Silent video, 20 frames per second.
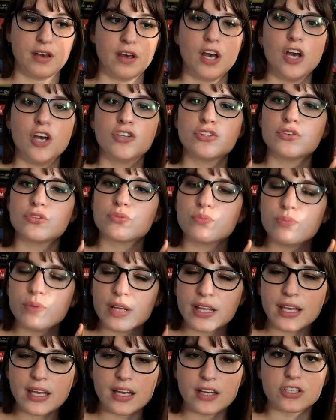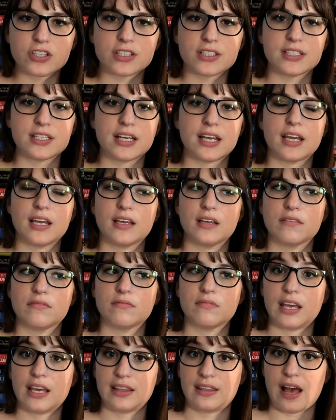So it's really interesting
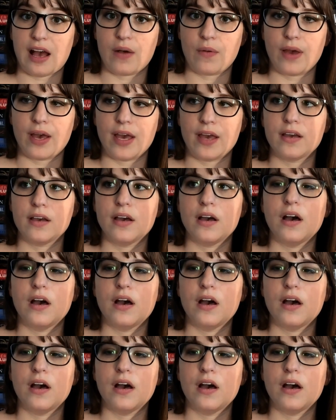in that way.